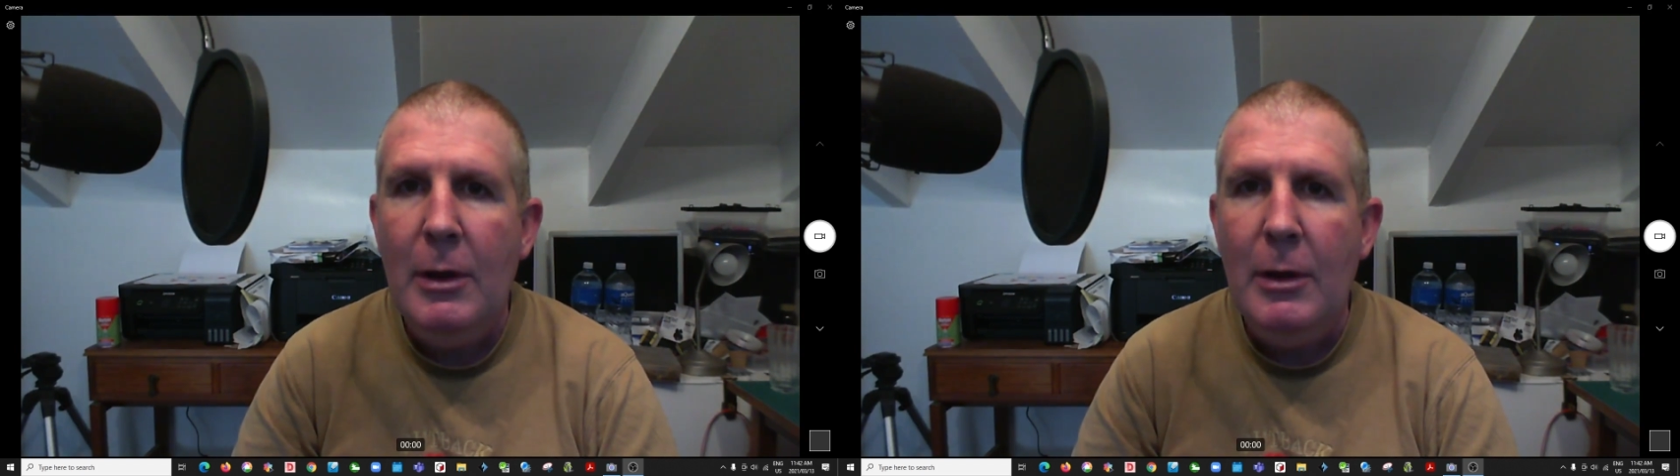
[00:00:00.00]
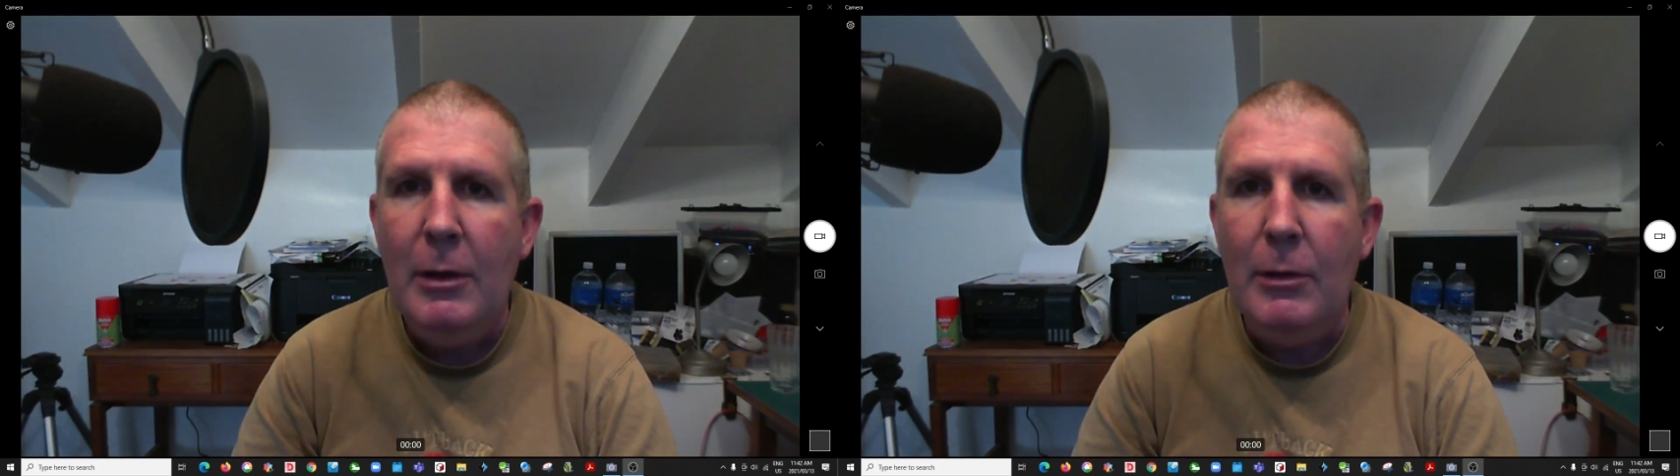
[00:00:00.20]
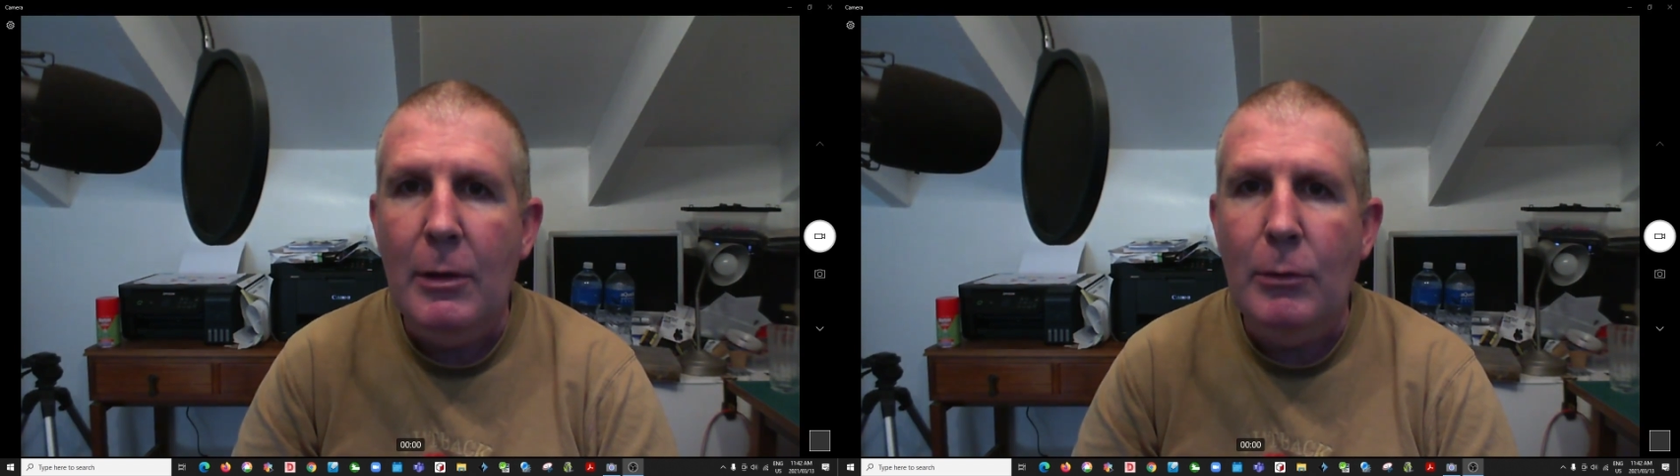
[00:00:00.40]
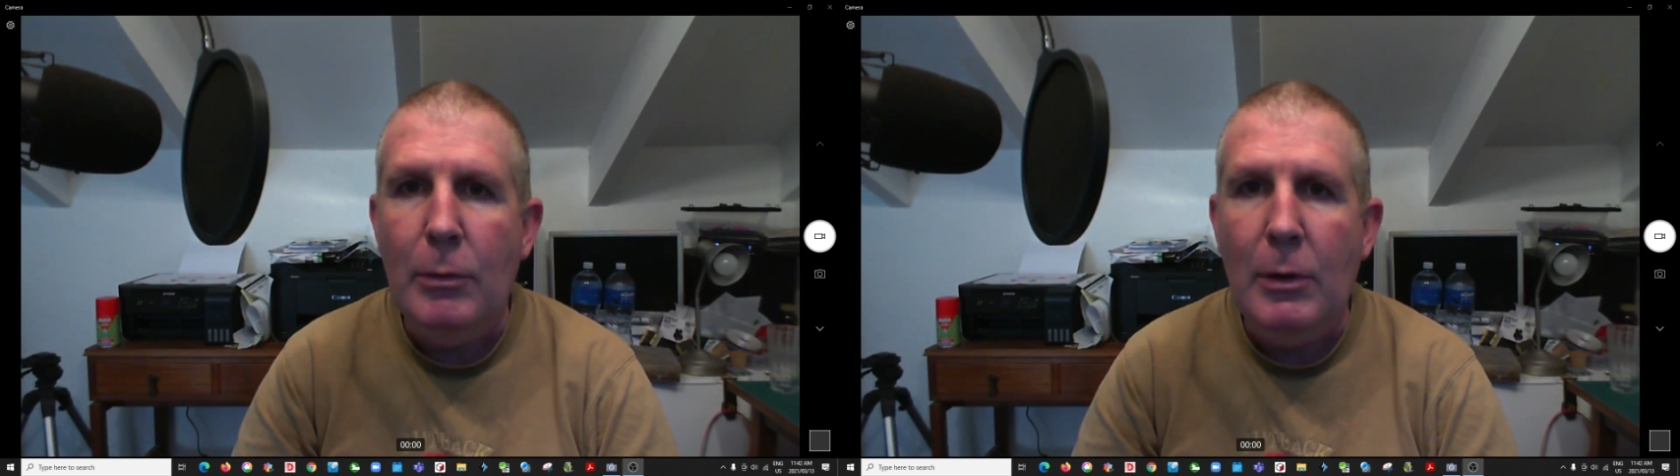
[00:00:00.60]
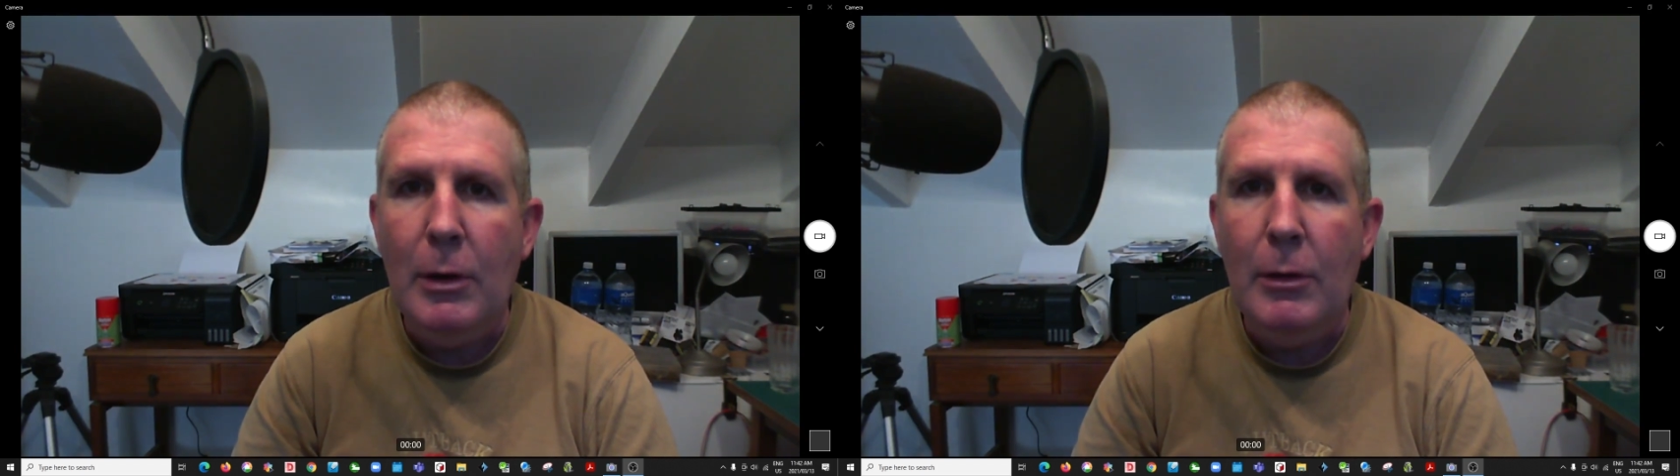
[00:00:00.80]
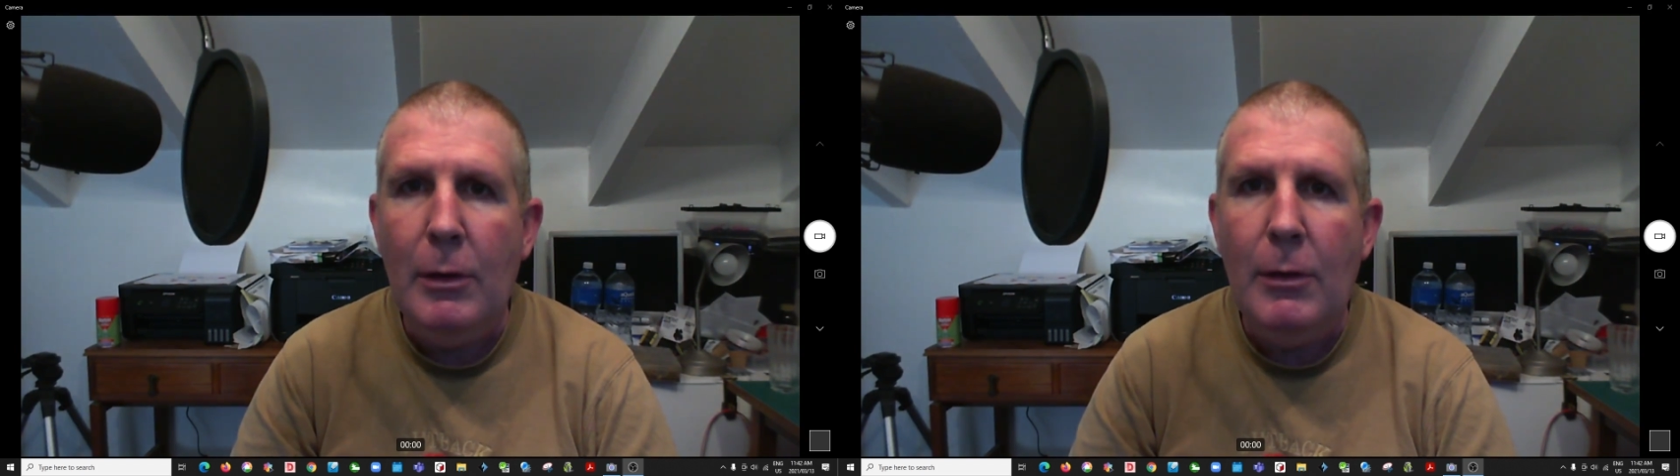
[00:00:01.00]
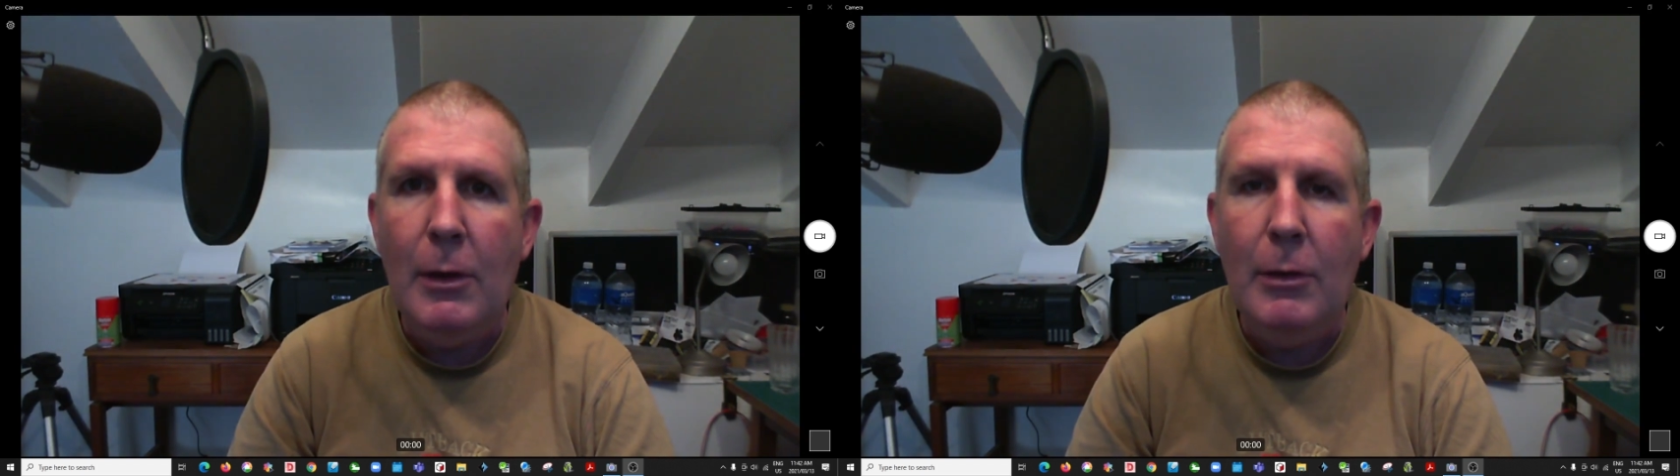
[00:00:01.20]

And as we know that is